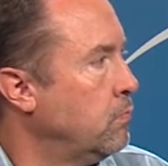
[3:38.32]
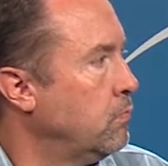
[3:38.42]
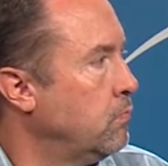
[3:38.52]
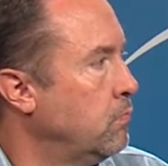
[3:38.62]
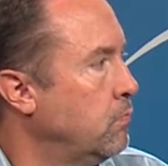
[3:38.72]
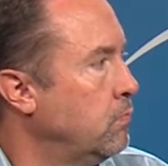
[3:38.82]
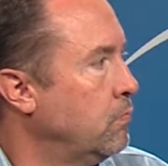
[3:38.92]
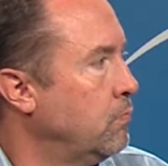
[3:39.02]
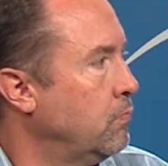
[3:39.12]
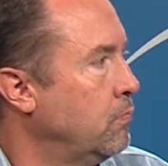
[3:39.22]

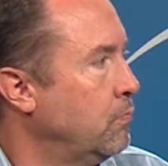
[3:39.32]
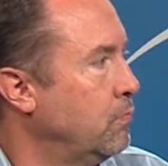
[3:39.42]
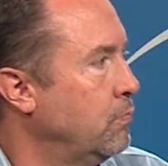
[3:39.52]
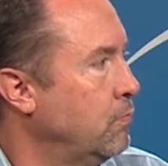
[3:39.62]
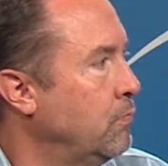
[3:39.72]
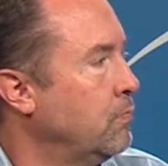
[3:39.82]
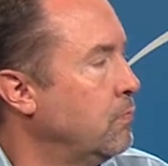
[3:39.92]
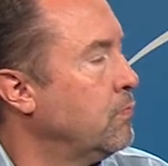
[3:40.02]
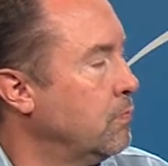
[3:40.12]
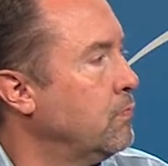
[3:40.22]

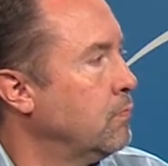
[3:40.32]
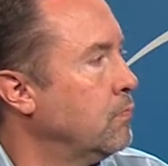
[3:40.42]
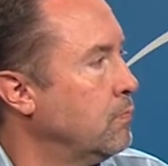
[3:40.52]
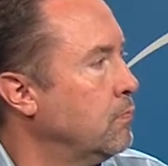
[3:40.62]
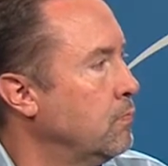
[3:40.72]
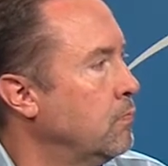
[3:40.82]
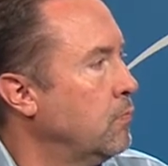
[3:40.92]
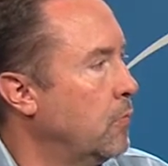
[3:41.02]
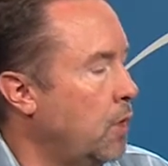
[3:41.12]
This person isn't speaking.